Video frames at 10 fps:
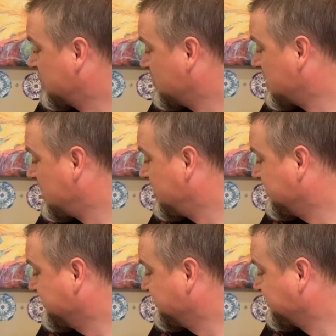to be
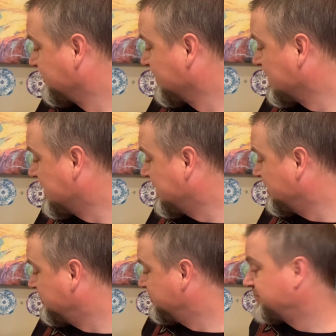
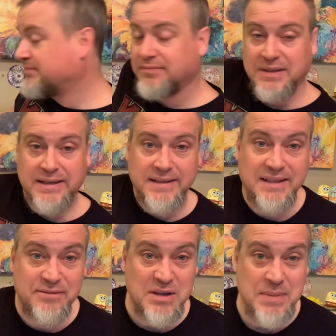um,
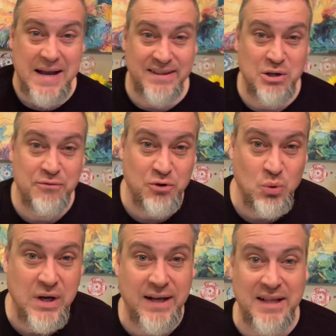living back there for a
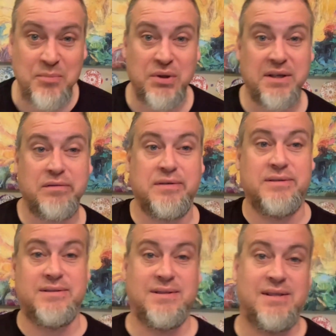while, I believe.
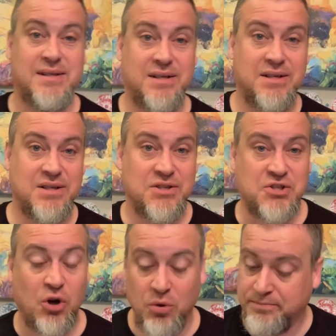
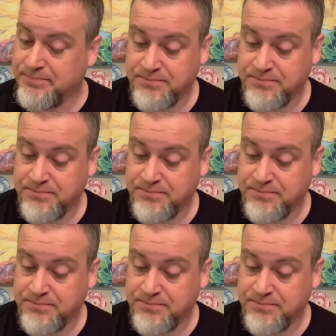So